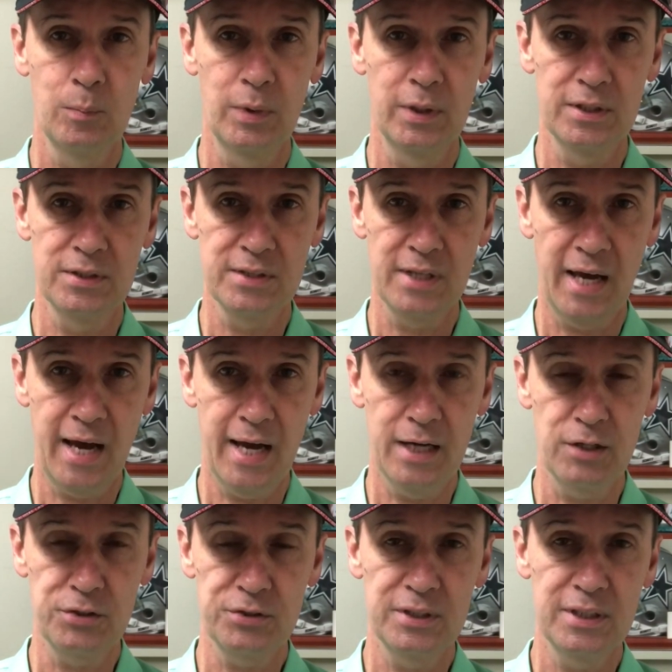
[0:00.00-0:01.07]
But as the
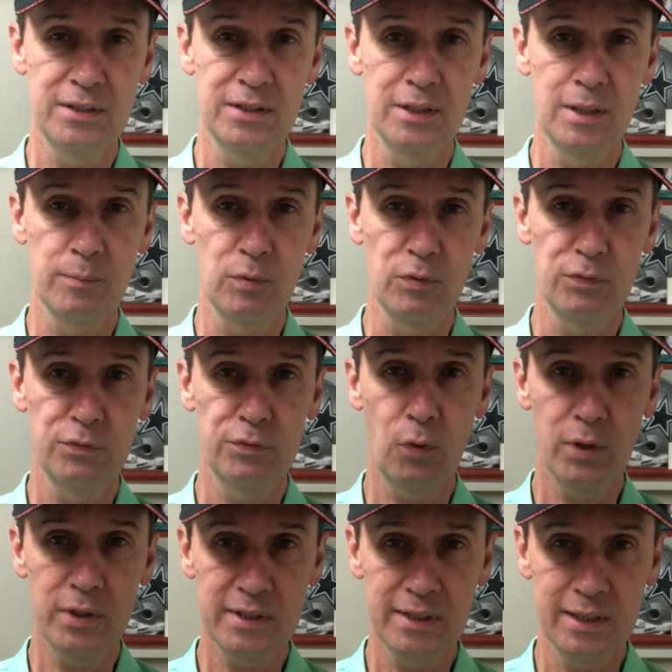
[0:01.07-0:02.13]
higher seed, the number
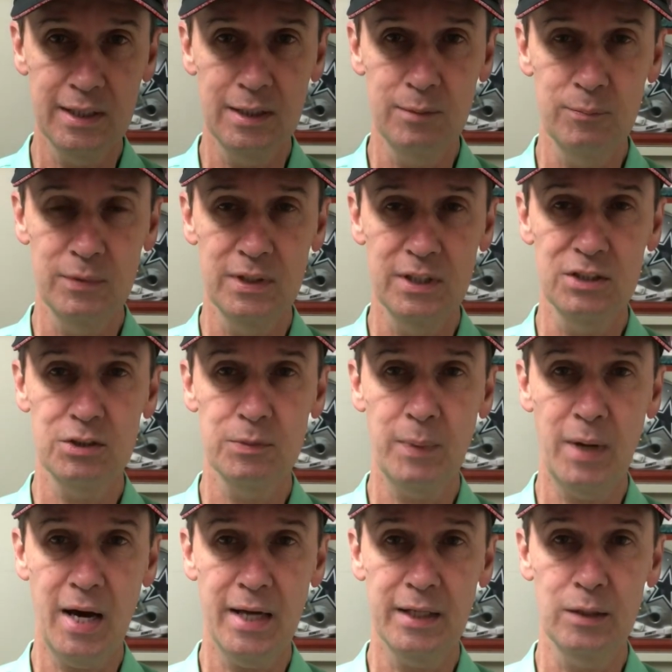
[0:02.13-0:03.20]
4 team gets
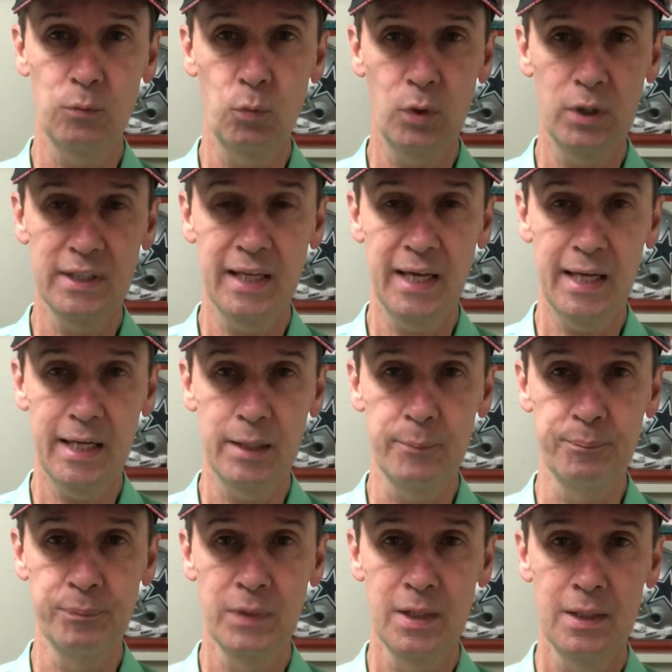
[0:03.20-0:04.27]
spotted one
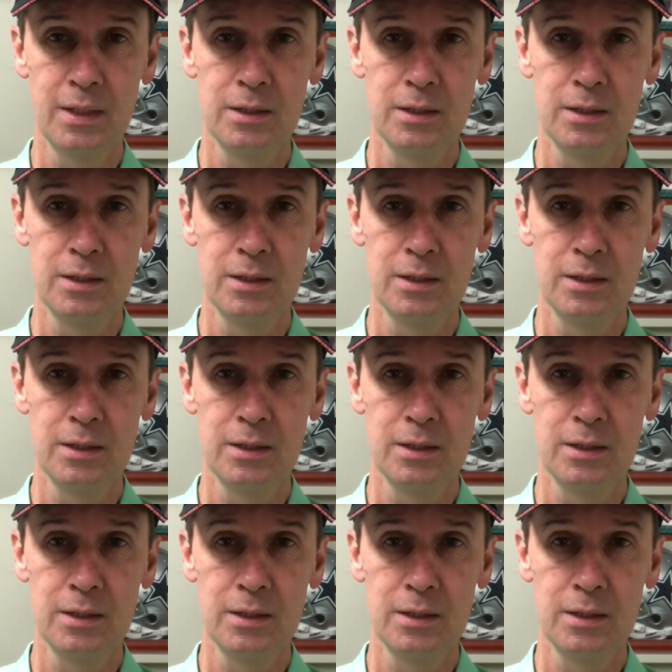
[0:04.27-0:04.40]
game.